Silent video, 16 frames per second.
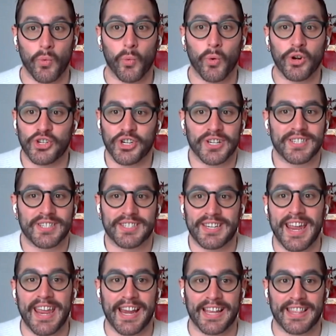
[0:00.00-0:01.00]
we're just
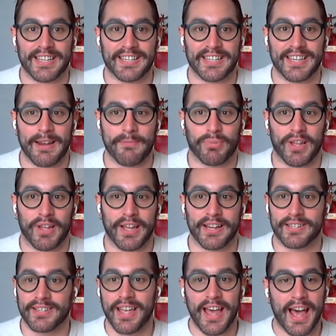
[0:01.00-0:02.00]
staying in the same
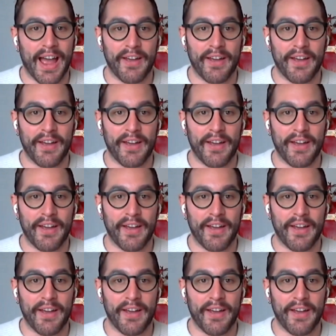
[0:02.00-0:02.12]
place.